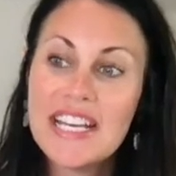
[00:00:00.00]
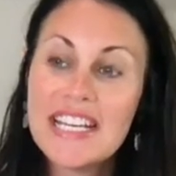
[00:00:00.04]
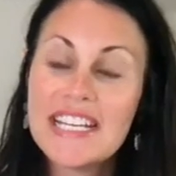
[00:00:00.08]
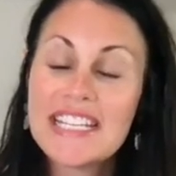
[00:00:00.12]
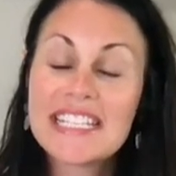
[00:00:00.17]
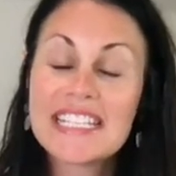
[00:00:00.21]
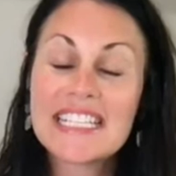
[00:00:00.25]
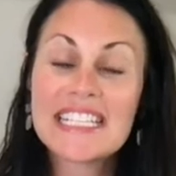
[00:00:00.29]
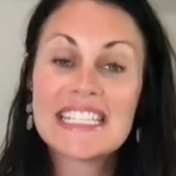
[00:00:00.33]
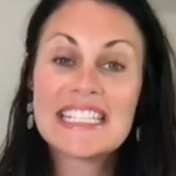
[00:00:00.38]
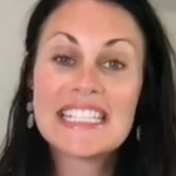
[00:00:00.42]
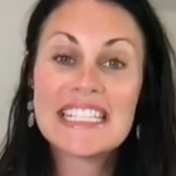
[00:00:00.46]

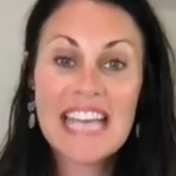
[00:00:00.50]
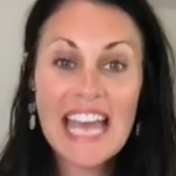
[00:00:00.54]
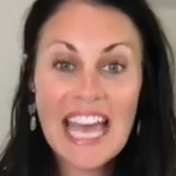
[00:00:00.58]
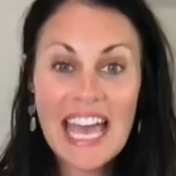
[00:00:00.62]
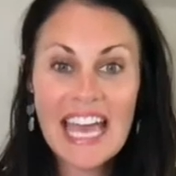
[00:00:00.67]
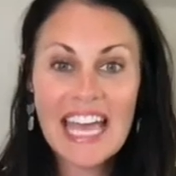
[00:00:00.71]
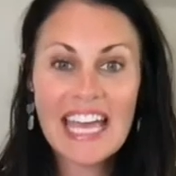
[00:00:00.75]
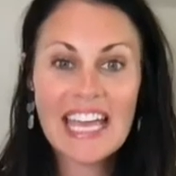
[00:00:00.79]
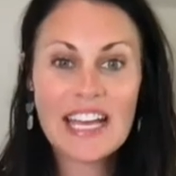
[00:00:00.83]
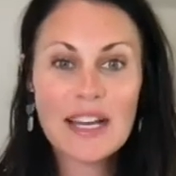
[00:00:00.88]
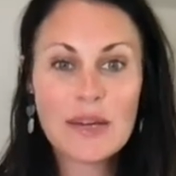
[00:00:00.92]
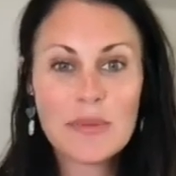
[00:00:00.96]

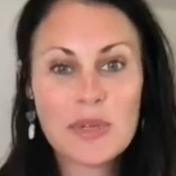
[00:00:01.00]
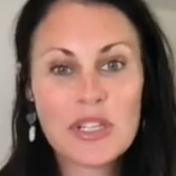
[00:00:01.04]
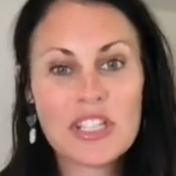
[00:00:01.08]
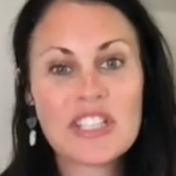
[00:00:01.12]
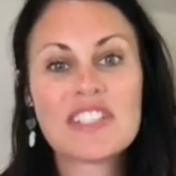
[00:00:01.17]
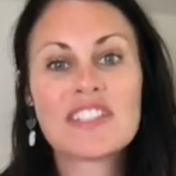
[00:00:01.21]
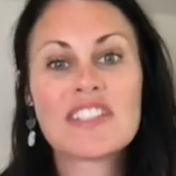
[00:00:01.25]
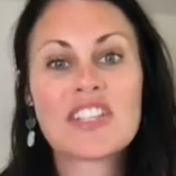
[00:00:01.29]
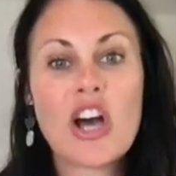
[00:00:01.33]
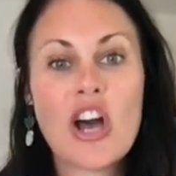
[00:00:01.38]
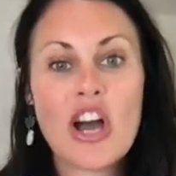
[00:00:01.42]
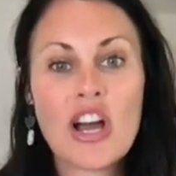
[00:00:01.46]
Today I'm going
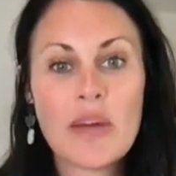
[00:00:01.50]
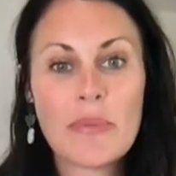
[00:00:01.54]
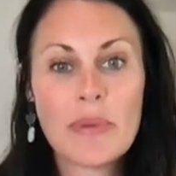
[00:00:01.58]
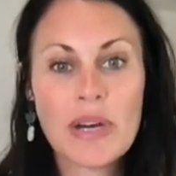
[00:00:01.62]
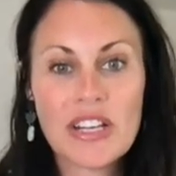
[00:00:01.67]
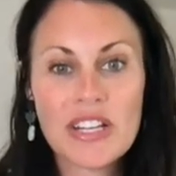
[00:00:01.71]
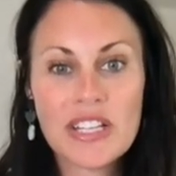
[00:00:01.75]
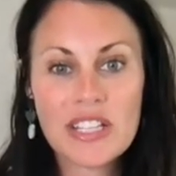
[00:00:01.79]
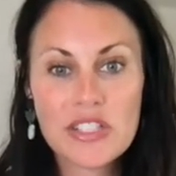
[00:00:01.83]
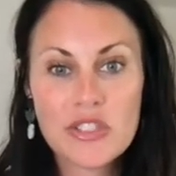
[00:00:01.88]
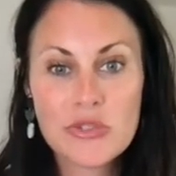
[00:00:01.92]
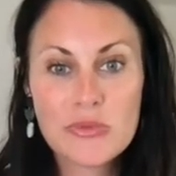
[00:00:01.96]
to talk about
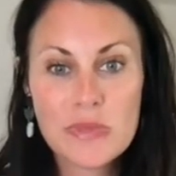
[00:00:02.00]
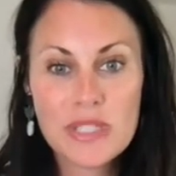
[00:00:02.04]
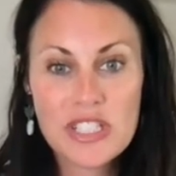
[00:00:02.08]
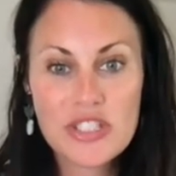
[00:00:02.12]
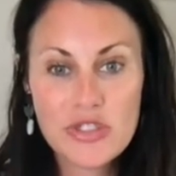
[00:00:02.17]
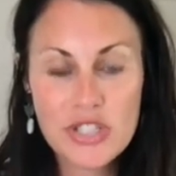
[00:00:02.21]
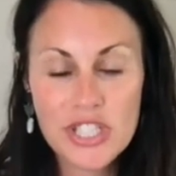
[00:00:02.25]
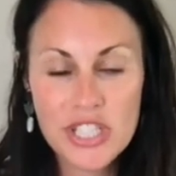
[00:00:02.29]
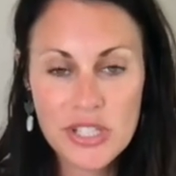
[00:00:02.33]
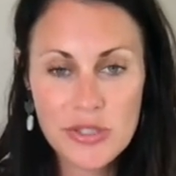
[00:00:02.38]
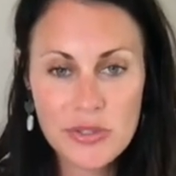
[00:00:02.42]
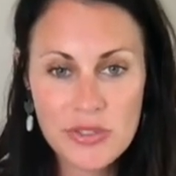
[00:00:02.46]

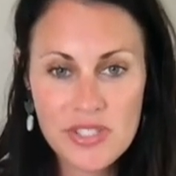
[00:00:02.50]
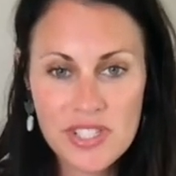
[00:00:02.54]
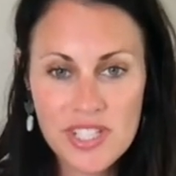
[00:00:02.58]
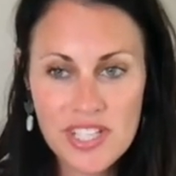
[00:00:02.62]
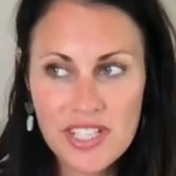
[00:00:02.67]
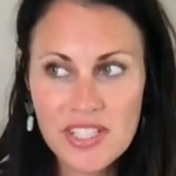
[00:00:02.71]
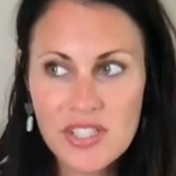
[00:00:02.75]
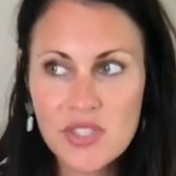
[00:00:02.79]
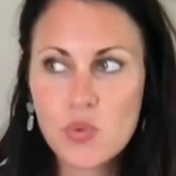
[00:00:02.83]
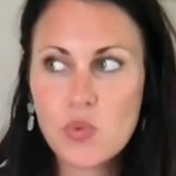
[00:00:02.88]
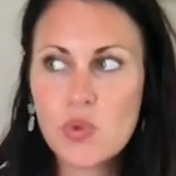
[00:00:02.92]
endometriosis.